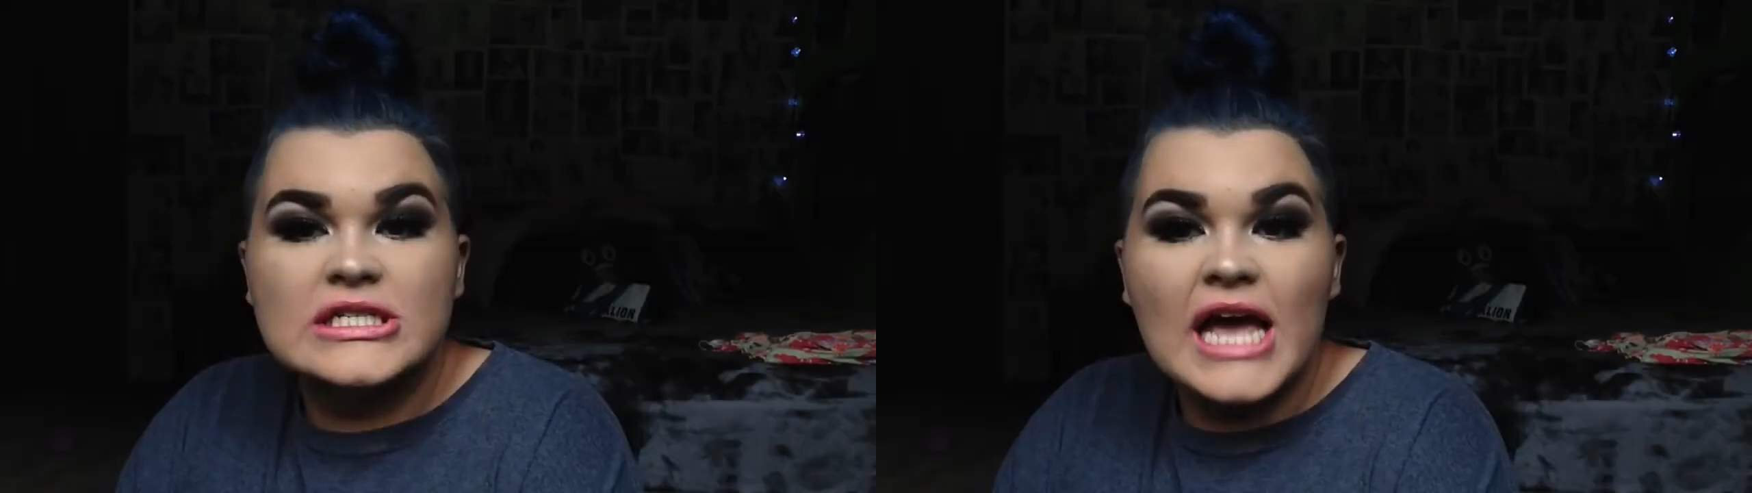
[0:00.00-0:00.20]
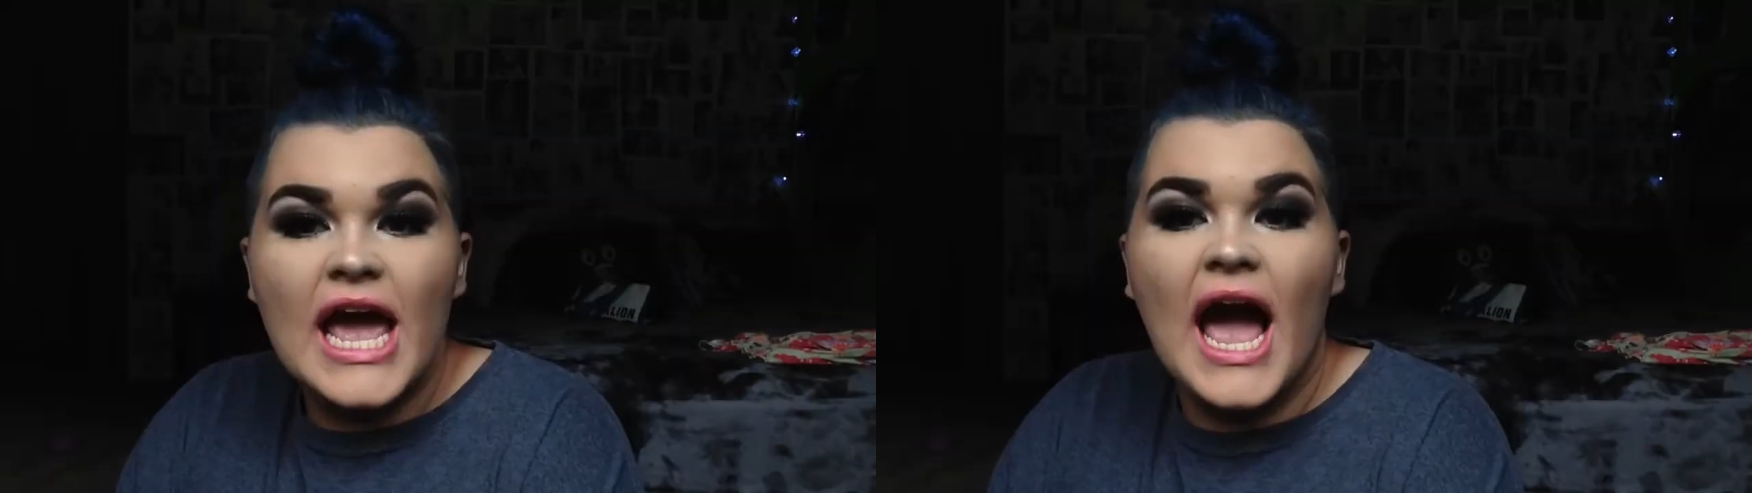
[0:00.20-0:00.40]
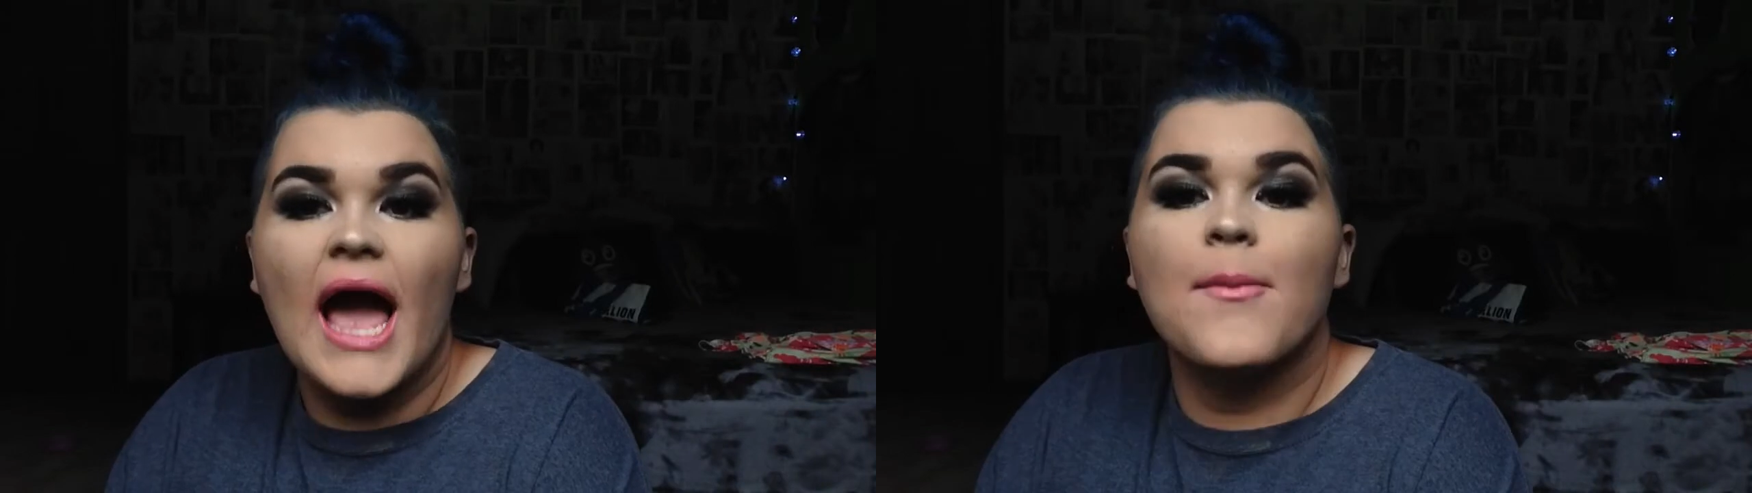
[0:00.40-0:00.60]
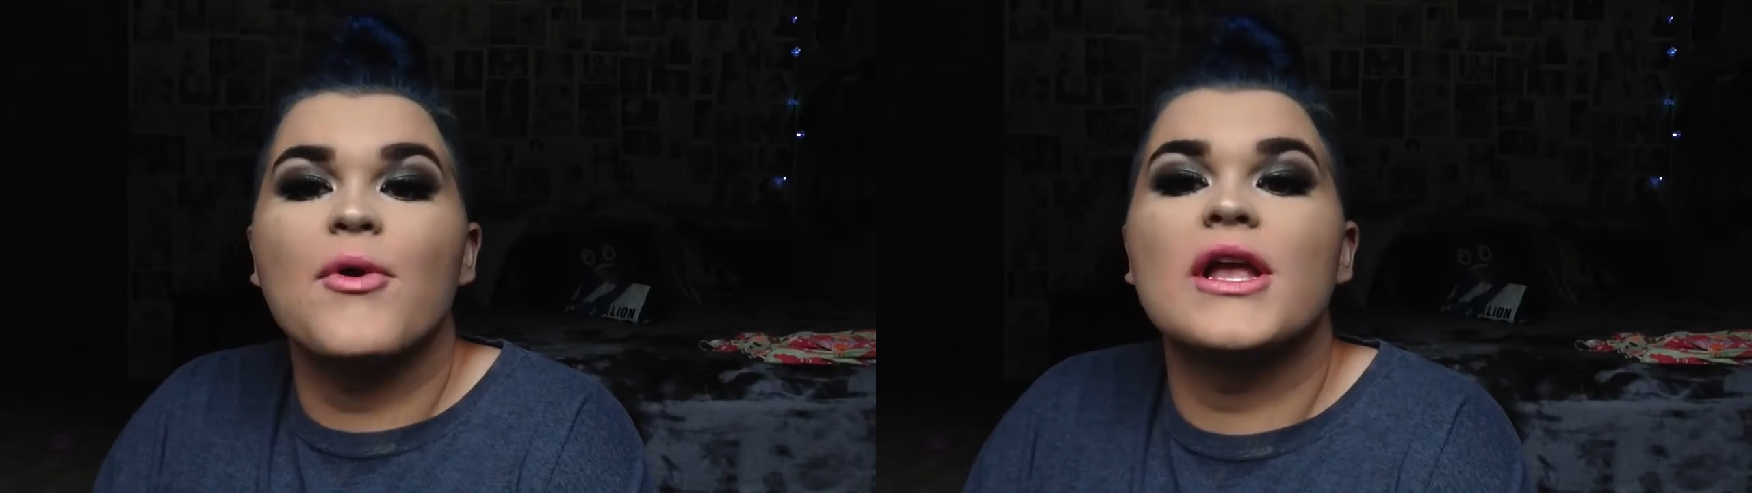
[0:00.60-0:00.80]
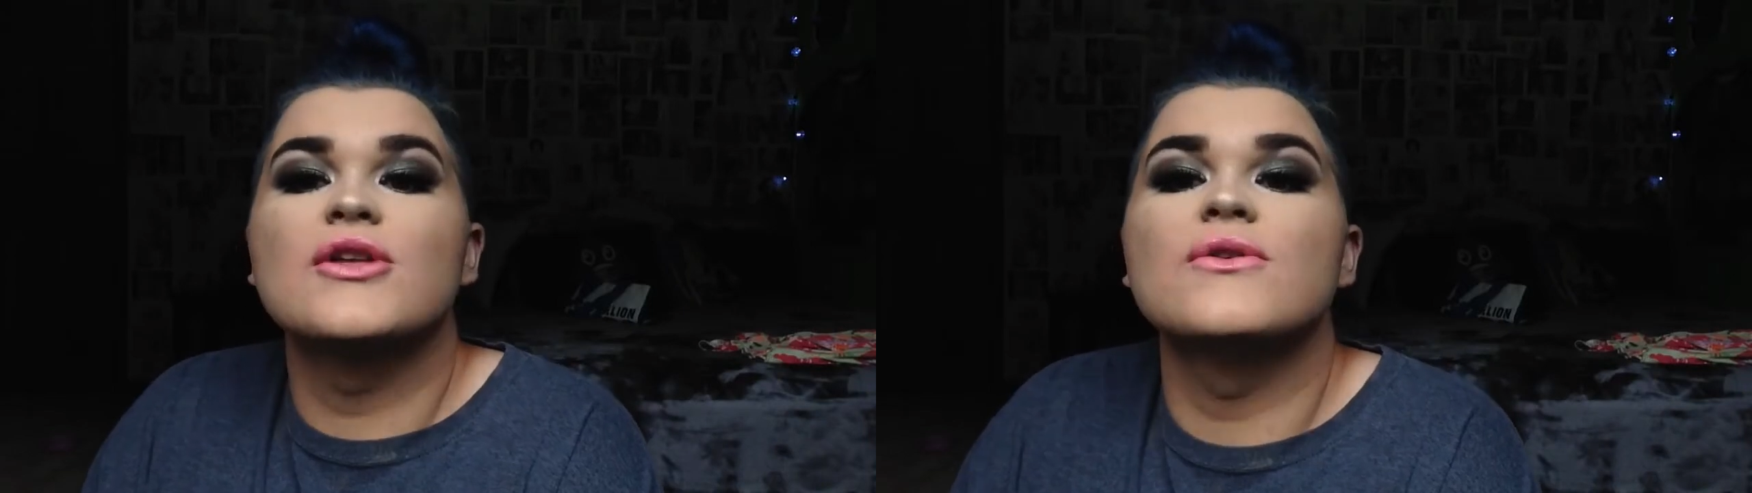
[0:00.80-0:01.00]
today I'm
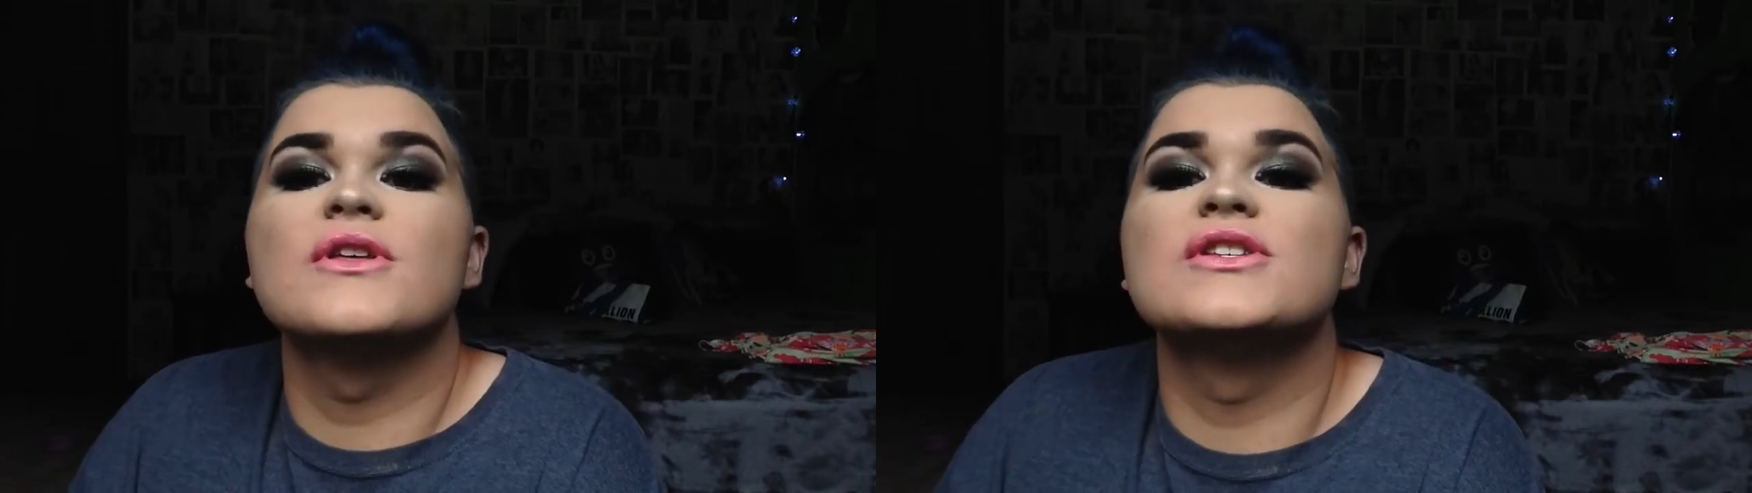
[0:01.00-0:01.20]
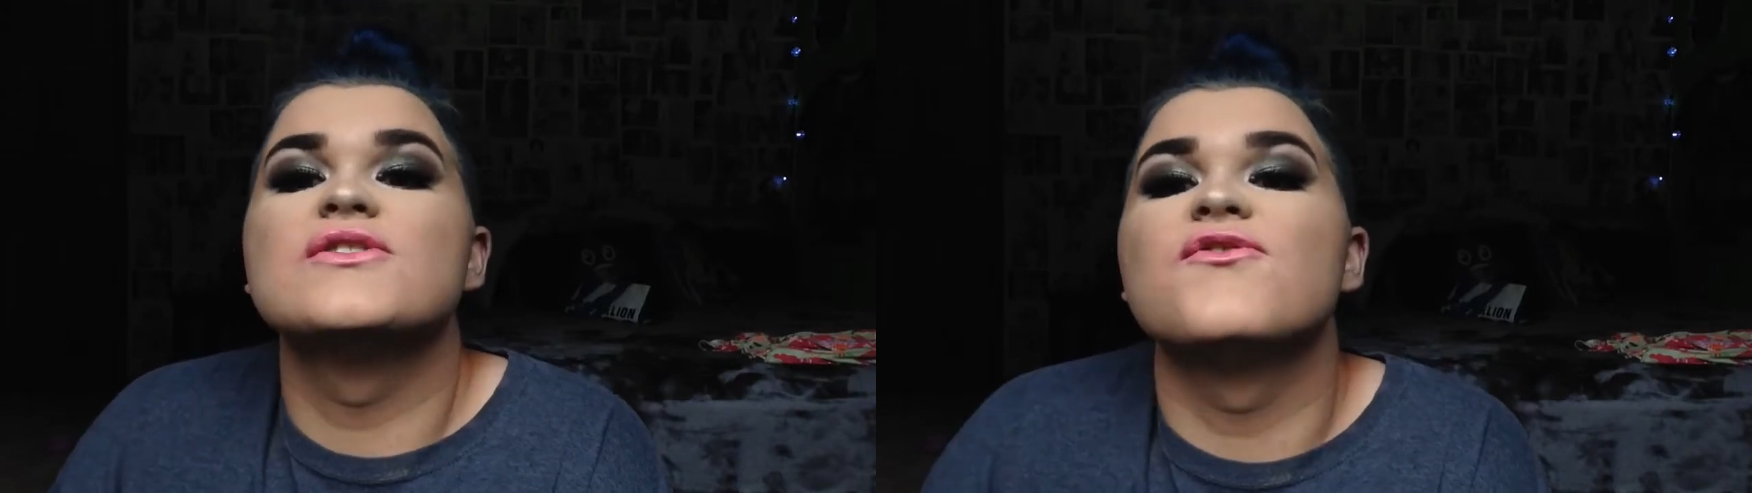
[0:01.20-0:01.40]
bringing you this